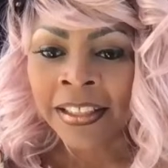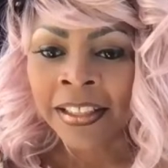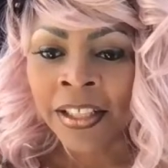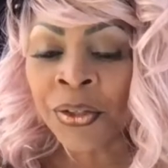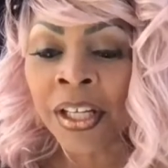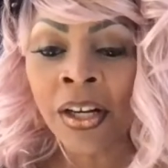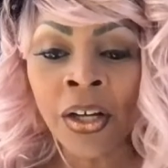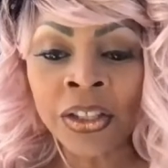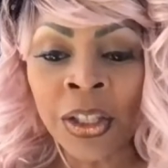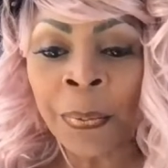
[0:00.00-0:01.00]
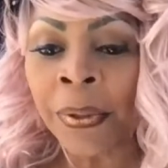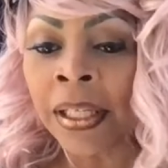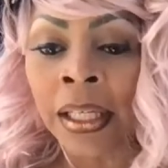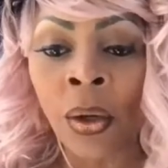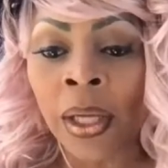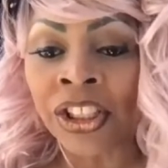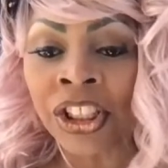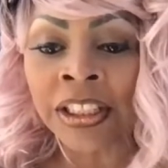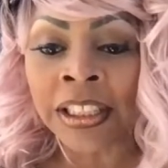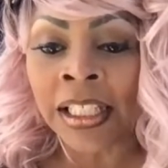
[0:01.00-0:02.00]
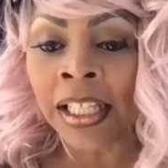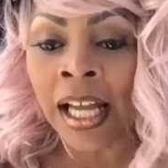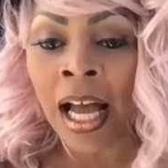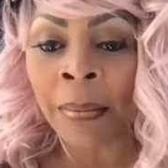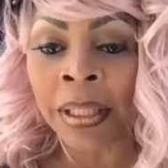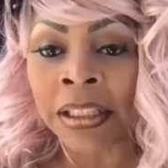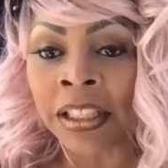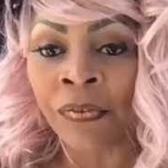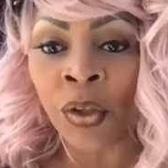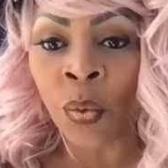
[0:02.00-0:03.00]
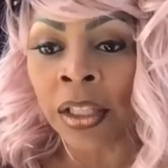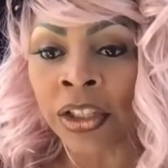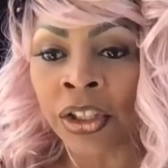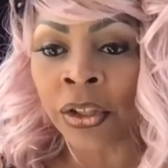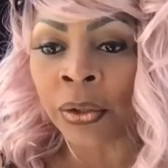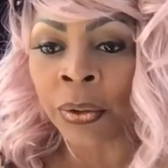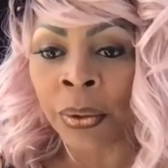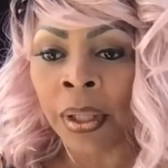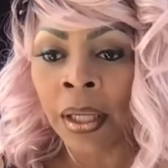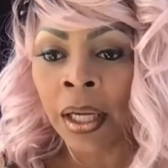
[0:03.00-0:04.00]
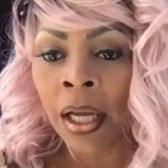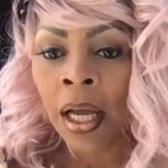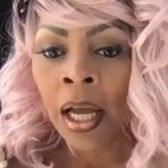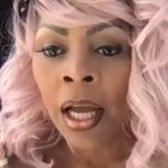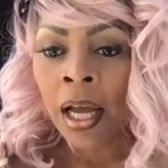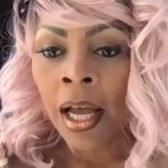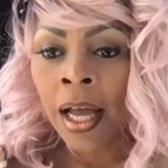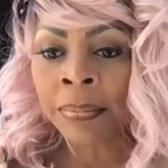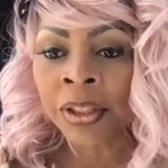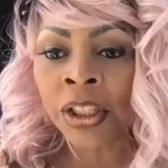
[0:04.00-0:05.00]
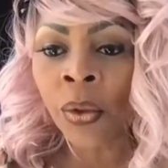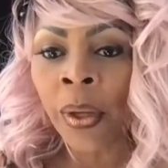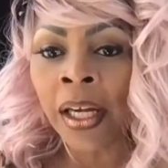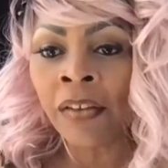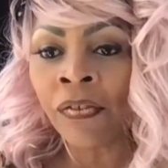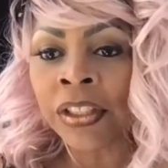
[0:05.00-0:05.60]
You can also put questions in the comments if you want to. I'm still waiting for